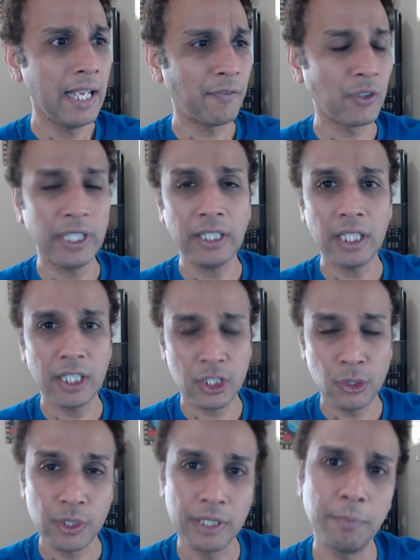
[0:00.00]
If you think that
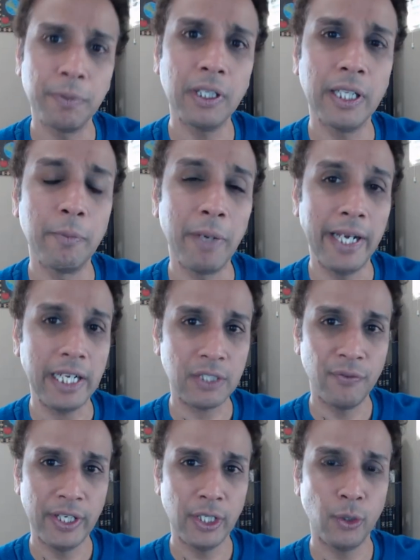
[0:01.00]
is too simple, in my
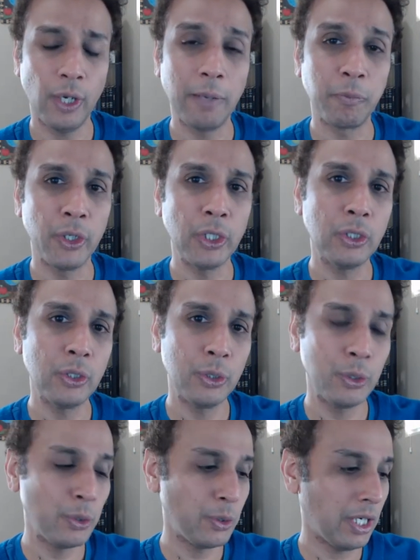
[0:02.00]
next video, I'm going
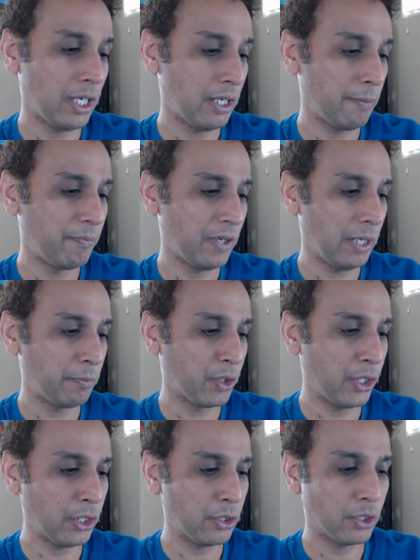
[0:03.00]

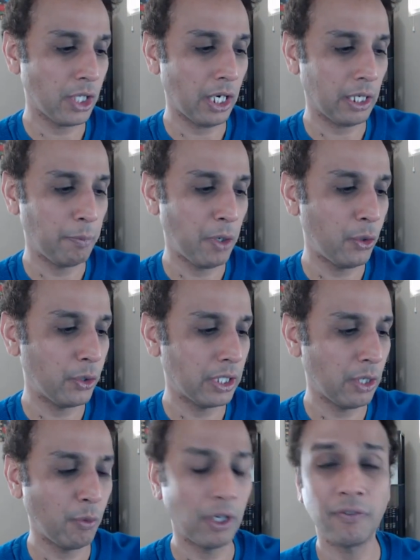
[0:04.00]
to talk about
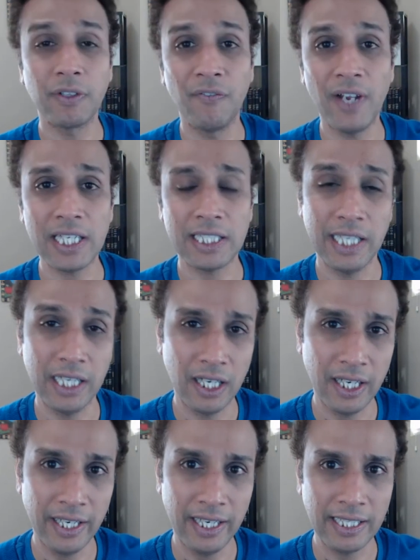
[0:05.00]
one of the
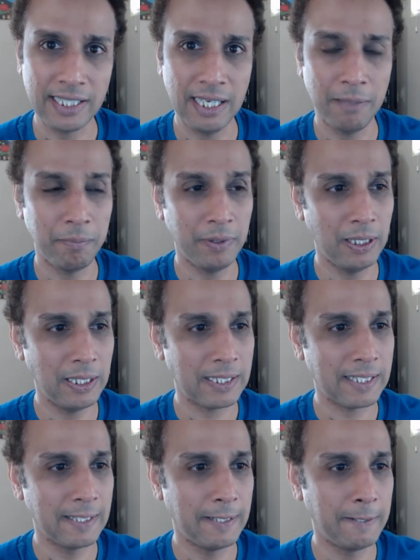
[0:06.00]
fastai
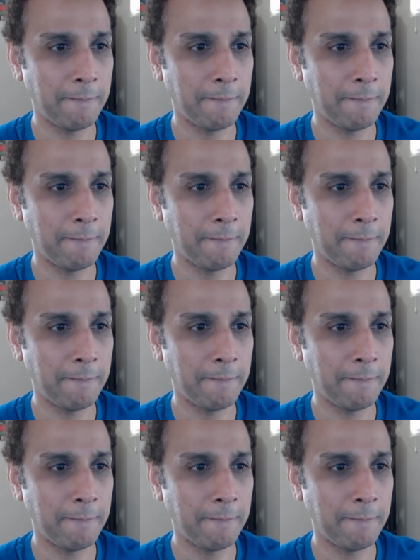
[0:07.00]
examples.